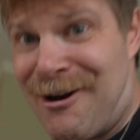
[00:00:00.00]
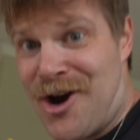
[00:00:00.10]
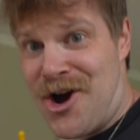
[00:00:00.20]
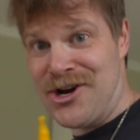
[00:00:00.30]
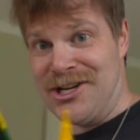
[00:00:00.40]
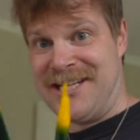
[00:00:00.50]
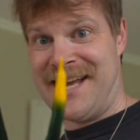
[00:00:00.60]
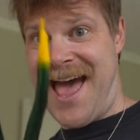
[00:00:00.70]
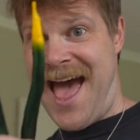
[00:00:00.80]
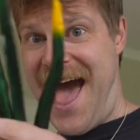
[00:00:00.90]
good
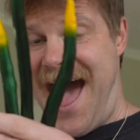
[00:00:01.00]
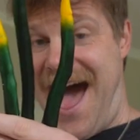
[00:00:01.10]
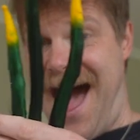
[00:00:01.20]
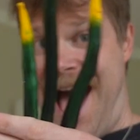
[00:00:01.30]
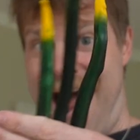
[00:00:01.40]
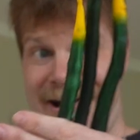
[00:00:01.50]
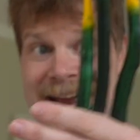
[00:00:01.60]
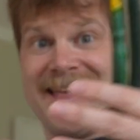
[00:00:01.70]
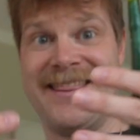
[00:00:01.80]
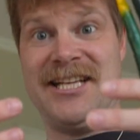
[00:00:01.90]

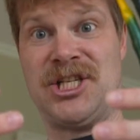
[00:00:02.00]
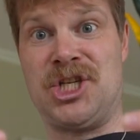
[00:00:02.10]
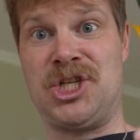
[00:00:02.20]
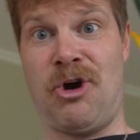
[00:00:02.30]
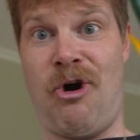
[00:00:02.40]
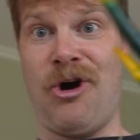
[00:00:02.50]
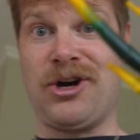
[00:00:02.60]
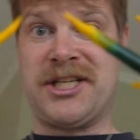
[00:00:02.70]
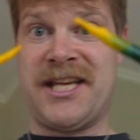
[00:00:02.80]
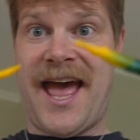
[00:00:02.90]
are the
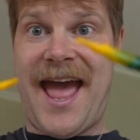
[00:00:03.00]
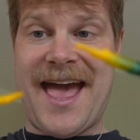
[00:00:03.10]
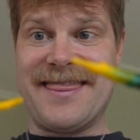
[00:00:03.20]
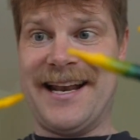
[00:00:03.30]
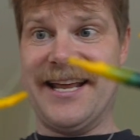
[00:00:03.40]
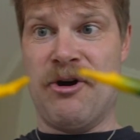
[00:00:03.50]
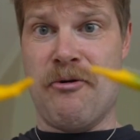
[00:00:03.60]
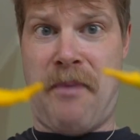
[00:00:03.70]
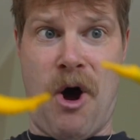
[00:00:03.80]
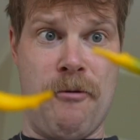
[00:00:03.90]
stalks and the little
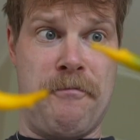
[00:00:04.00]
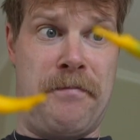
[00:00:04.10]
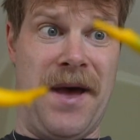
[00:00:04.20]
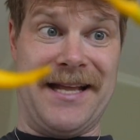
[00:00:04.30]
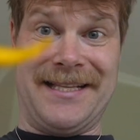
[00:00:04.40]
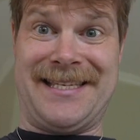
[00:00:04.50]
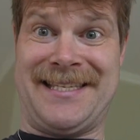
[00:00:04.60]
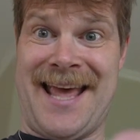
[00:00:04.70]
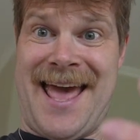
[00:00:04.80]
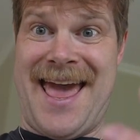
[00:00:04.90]
bulb bits?
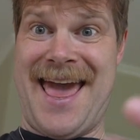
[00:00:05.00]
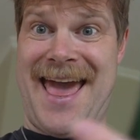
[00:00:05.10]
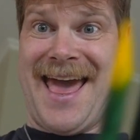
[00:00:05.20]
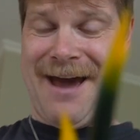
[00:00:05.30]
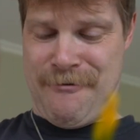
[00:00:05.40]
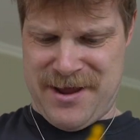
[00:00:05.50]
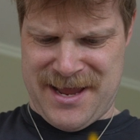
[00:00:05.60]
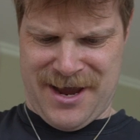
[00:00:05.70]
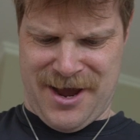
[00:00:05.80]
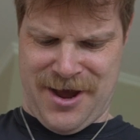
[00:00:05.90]
Here we
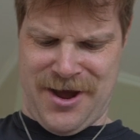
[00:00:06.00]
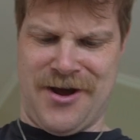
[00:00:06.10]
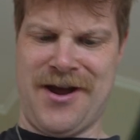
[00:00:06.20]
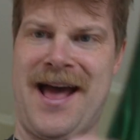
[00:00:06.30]
go.